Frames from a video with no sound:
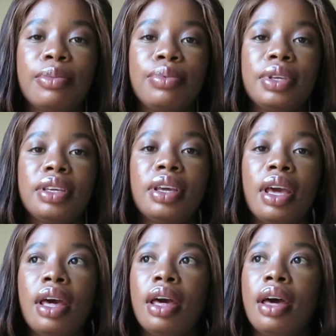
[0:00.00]

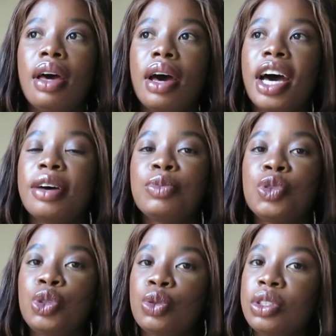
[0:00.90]
be
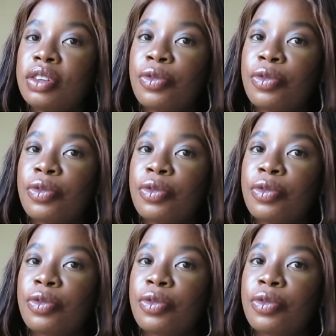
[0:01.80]
shooting